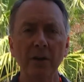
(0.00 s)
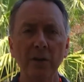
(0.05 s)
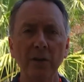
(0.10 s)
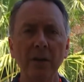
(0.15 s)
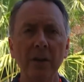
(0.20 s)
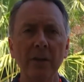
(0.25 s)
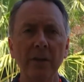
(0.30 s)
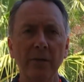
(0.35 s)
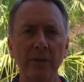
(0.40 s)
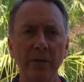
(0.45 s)
You
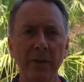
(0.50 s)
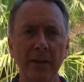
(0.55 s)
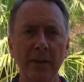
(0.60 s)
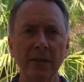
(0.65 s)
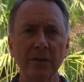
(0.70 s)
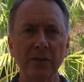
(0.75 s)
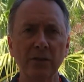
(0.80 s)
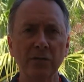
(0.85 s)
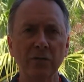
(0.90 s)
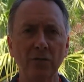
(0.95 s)
need a fairly
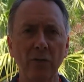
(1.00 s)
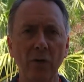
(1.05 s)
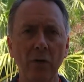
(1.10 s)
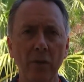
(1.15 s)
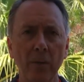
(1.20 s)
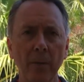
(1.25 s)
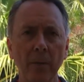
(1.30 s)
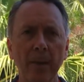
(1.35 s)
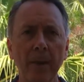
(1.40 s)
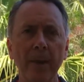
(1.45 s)

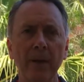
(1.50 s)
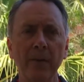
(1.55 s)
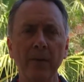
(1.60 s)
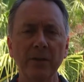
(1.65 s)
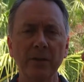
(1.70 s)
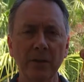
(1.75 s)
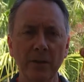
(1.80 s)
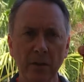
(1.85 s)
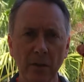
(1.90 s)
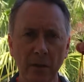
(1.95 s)
strong
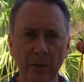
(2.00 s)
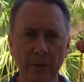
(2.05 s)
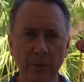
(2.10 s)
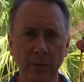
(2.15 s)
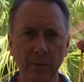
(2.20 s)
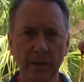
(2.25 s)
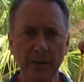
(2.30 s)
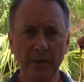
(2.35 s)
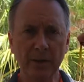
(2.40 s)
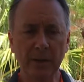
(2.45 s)
fishing line
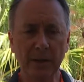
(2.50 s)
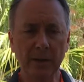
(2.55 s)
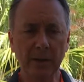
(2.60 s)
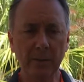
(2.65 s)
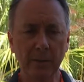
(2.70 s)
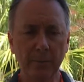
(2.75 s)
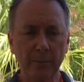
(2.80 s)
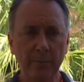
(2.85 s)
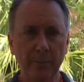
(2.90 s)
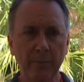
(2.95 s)
to actually
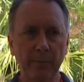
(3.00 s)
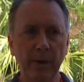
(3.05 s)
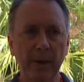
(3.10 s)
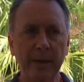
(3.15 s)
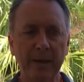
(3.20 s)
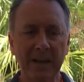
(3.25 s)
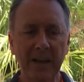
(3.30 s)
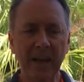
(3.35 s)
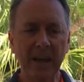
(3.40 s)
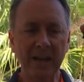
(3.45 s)
be able
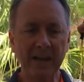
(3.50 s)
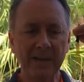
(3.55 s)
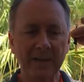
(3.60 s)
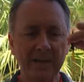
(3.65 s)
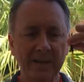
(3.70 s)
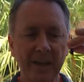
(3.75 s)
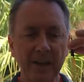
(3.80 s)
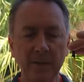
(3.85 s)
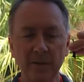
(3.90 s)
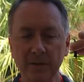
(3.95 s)
to cast
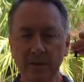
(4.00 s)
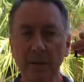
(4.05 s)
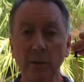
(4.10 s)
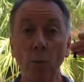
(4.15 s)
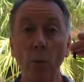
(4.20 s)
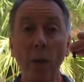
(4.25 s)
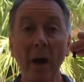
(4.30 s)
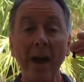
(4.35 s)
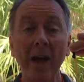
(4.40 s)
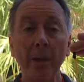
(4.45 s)
this out because it'll
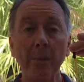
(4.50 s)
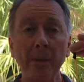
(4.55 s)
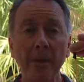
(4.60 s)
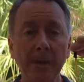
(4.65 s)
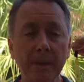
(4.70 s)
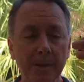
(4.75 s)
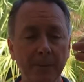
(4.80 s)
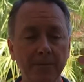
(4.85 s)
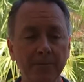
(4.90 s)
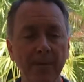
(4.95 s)
weigh a bit.